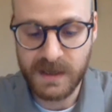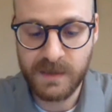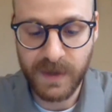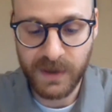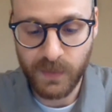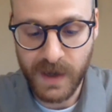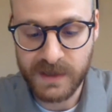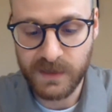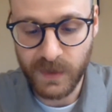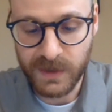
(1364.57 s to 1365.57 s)
by the ways
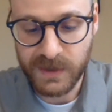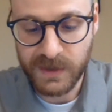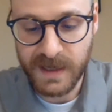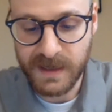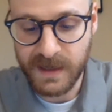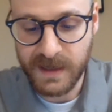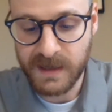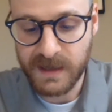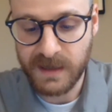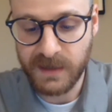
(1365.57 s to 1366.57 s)
in which identity
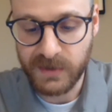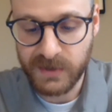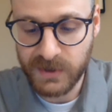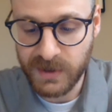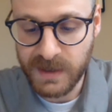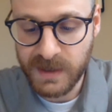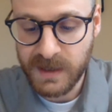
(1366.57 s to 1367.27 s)
is understood